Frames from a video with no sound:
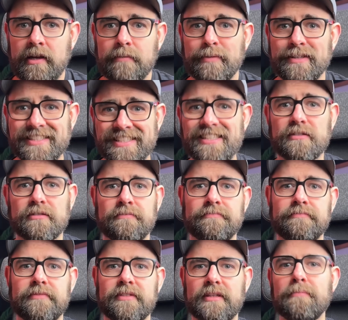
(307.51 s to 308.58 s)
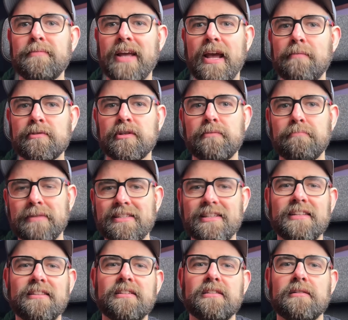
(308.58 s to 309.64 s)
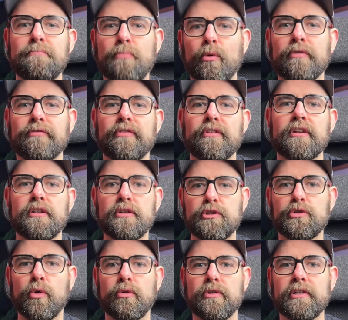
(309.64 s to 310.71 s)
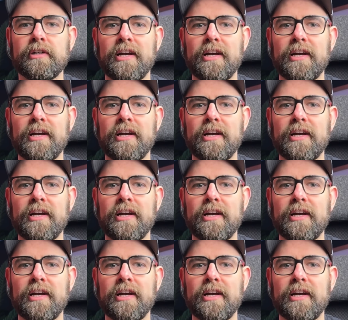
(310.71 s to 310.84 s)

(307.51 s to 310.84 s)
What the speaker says: but still, some games are missing the support for the controller,